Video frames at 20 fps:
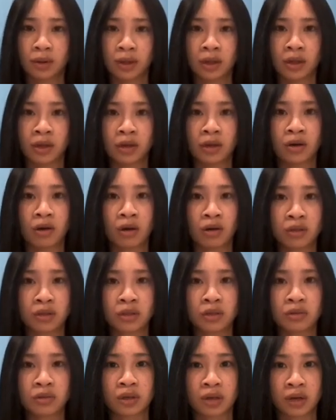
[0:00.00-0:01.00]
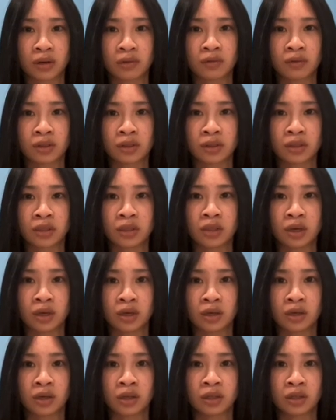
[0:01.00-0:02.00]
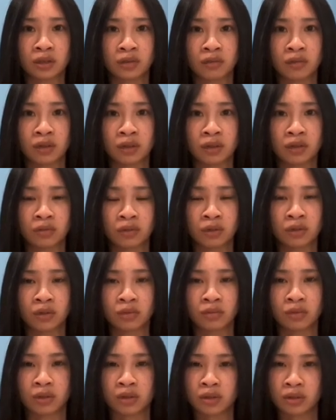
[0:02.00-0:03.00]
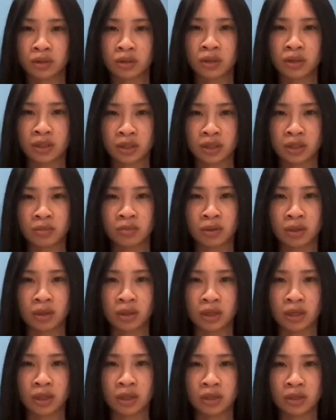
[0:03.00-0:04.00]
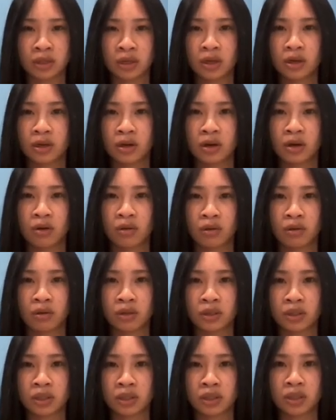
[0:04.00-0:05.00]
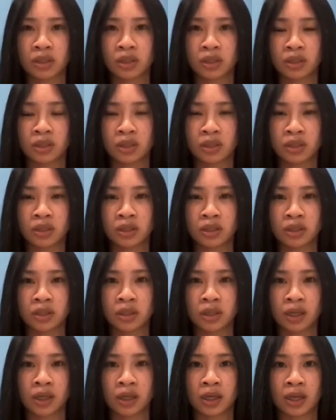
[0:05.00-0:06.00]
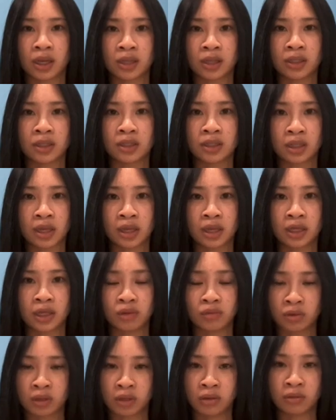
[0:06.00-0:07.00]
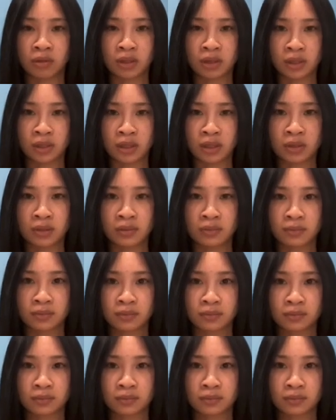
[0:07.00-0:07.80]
But it also covers younger individuals with certain disabilities or serious conditions like end-stage renal disease.